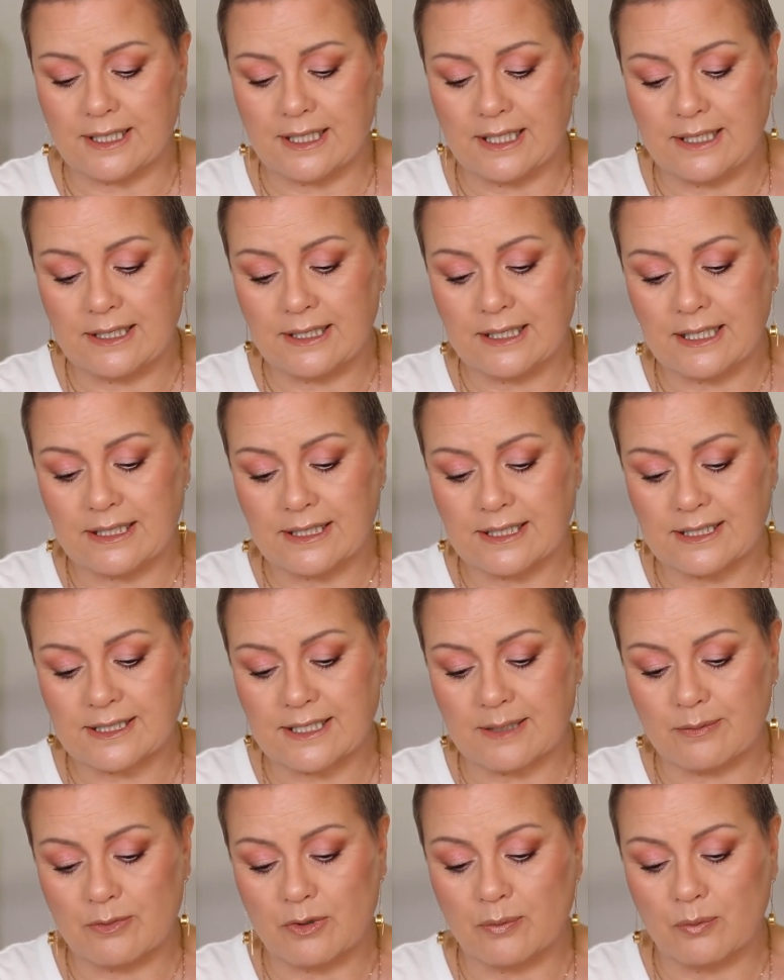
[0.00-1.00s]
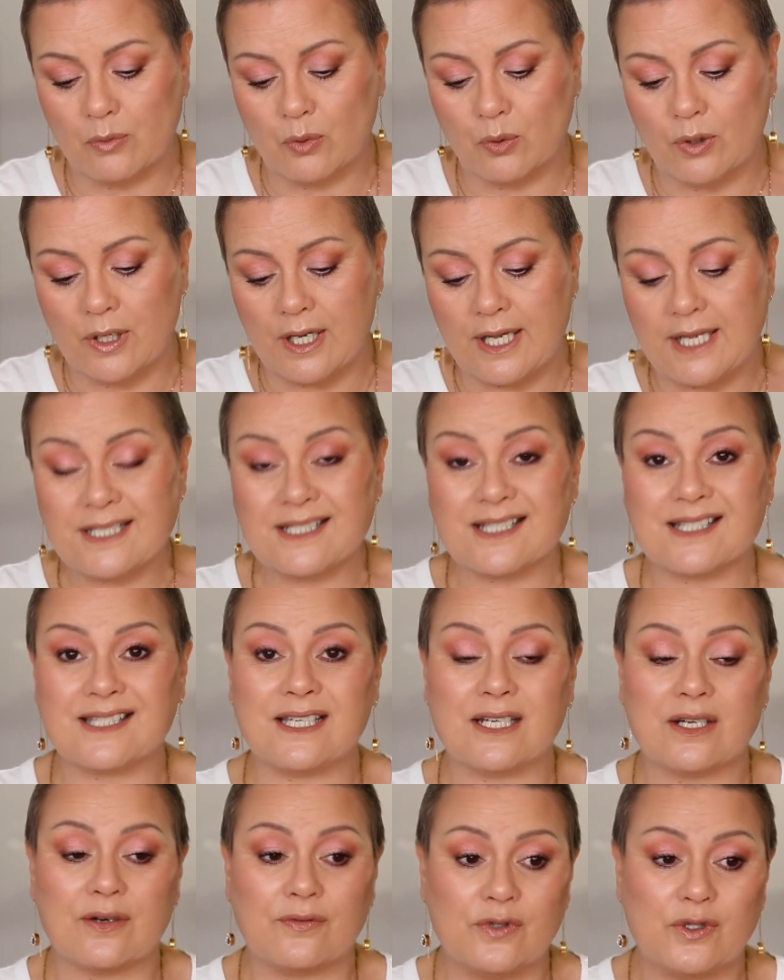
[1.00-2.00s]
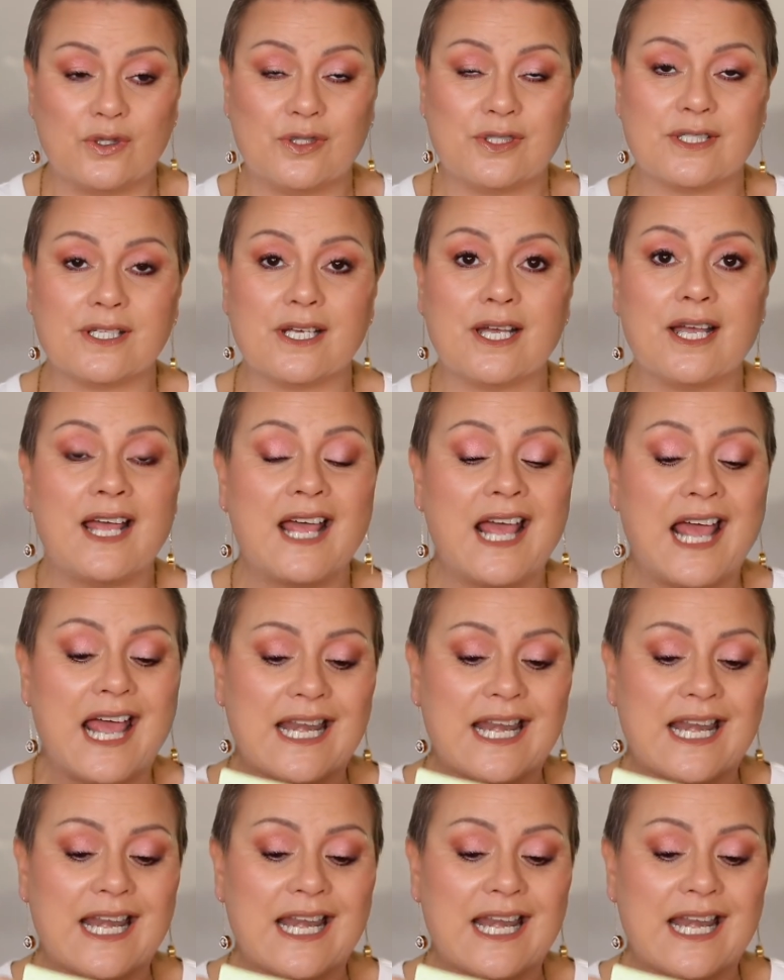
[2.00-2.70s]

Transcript: in the summer more. As I said, I've used it.